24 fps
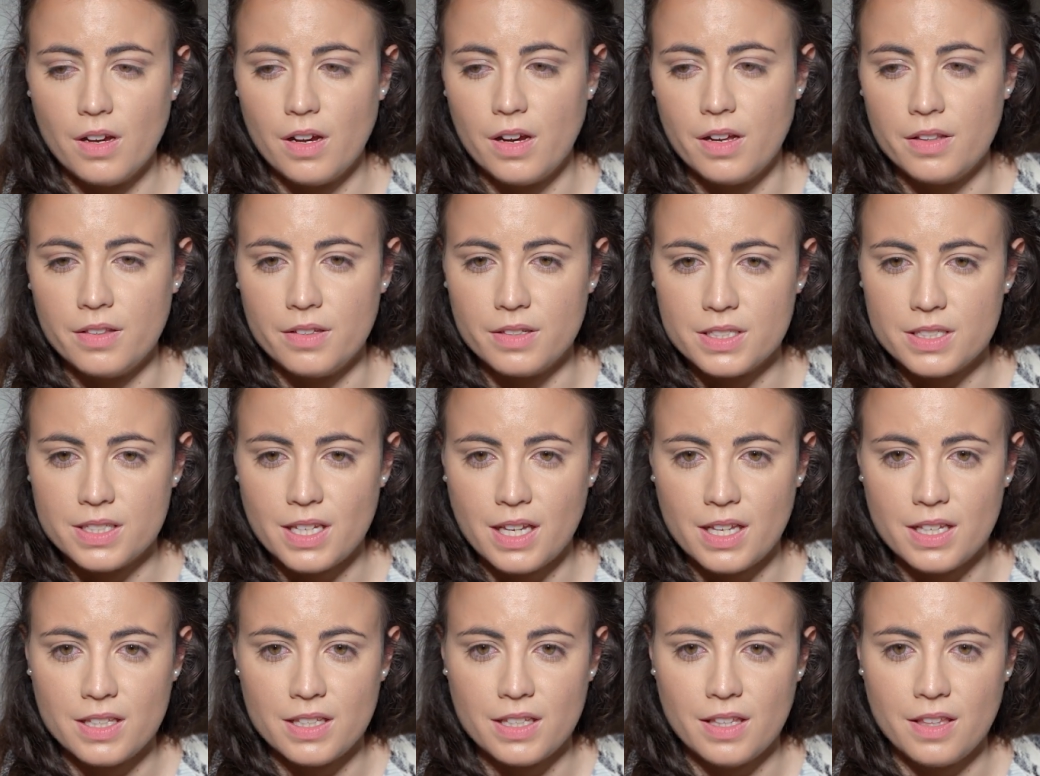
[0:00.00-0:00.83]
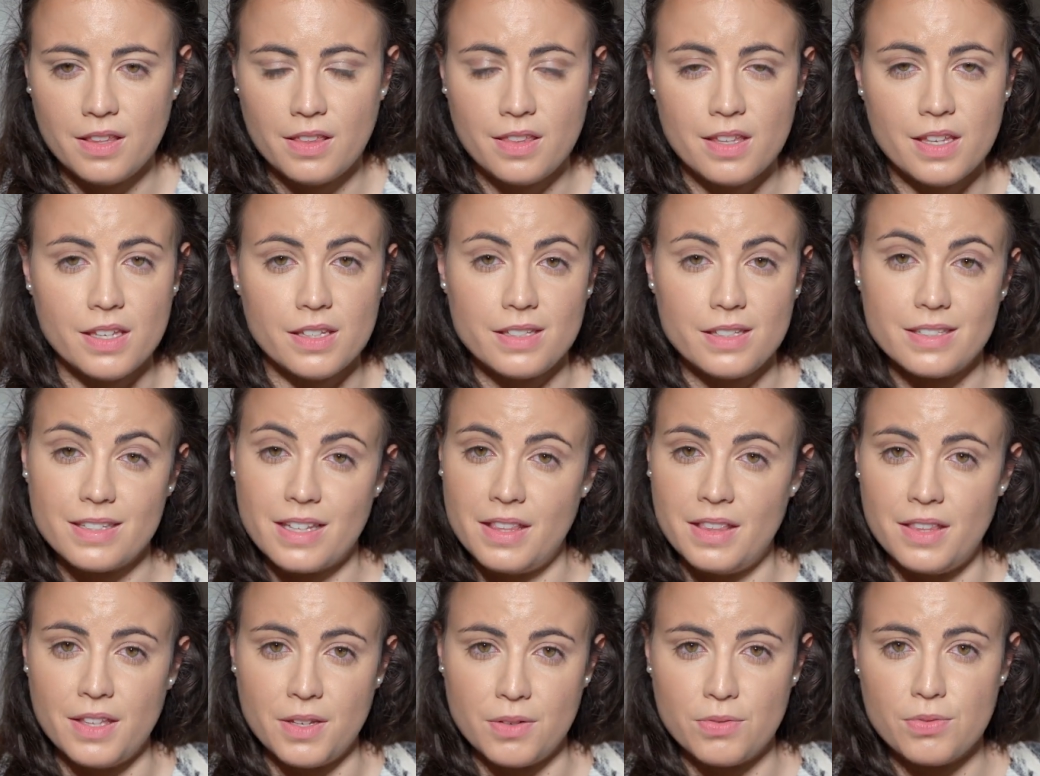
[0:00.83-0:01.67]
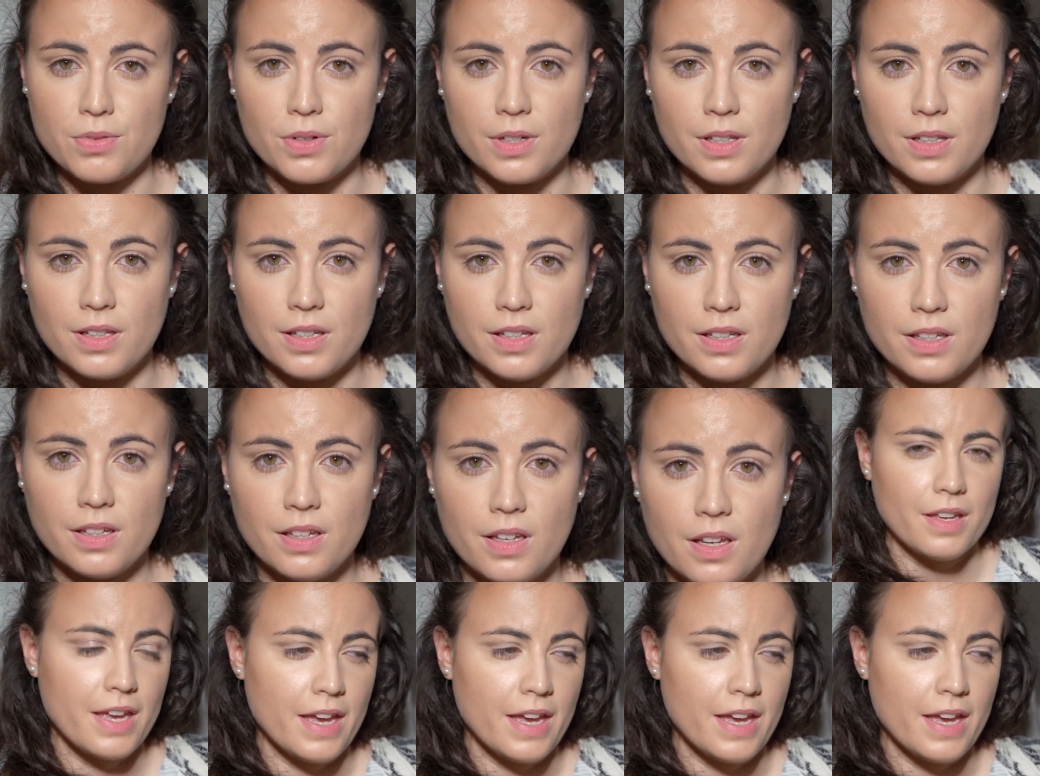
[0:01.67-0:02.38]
understand things differently.